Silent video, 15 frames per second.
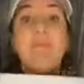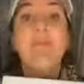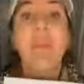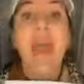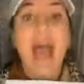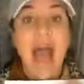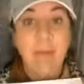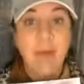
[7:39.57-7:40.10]

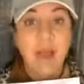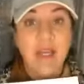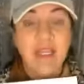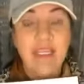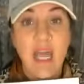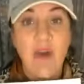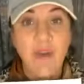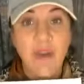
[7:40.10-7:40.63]
I'm going to
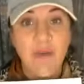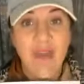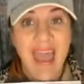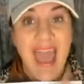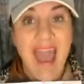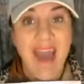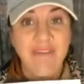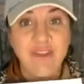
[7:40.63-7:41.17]
tell you that
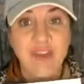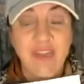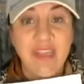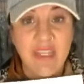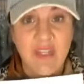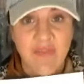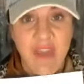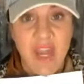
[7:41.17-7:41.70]
after this
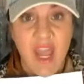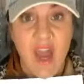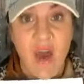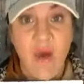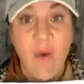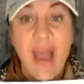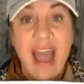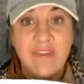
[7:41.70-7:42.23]
video,
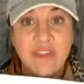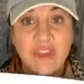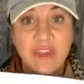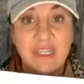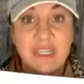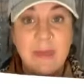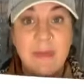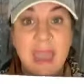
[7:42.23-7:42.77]
after the
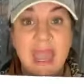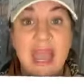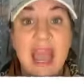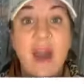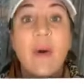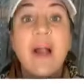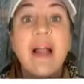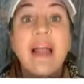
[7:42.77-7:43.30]
team hangout,
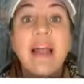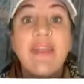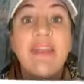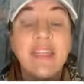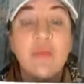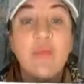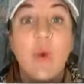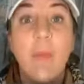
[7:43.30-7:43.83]
this
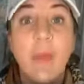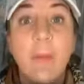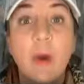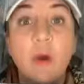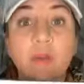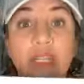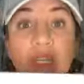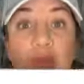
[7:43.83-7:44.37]
will be
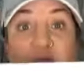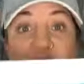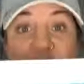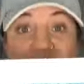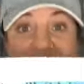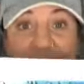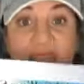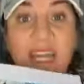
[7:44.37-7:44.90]
posted with the
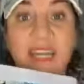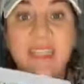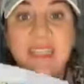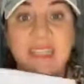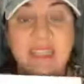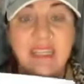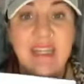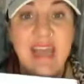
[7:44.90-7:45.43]
six
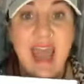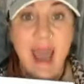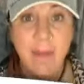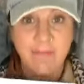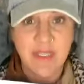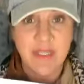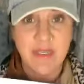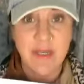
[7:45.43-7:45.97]

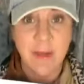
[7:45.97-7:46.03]
steps